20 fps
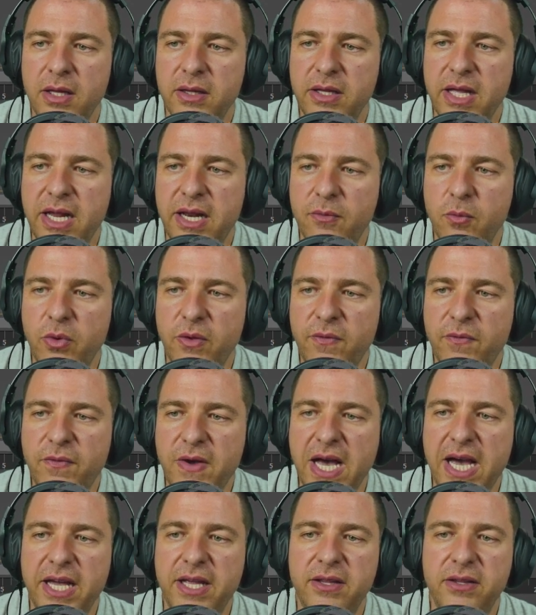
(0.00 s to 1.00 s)
that we
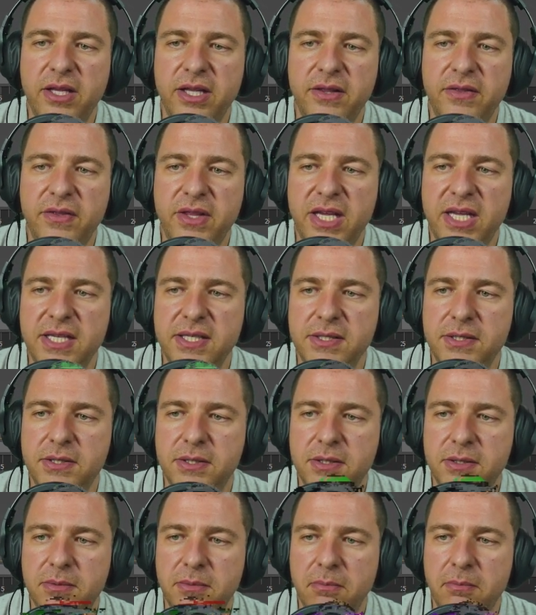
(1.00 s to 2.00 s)
find in
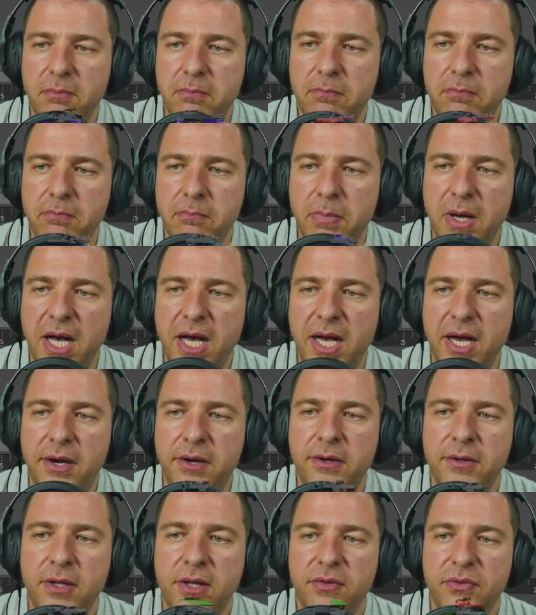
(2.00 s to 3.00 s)
this
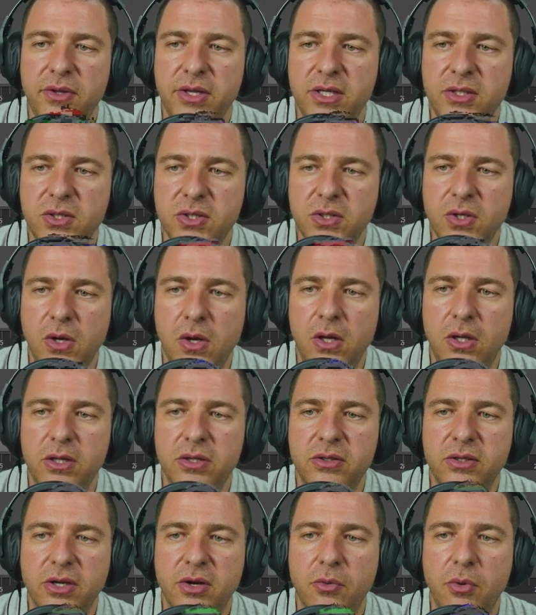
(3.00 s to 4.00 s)
bar that is
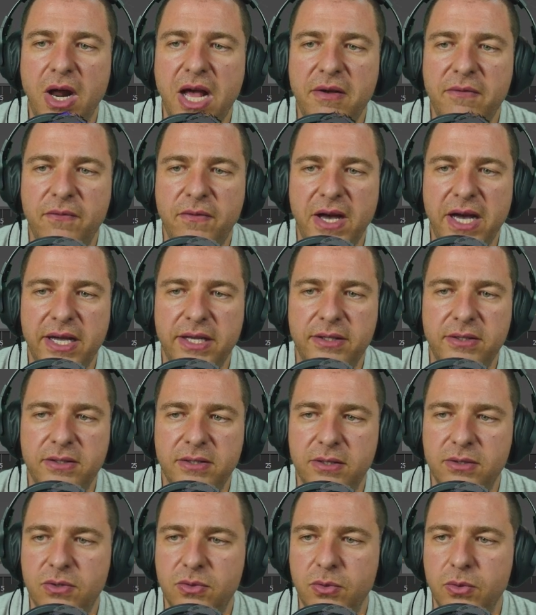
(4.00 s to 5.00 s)
called the
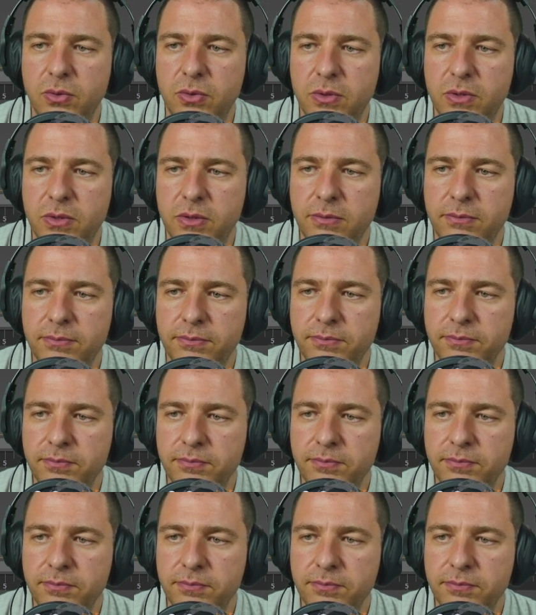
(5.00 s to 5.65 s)
graphite tool.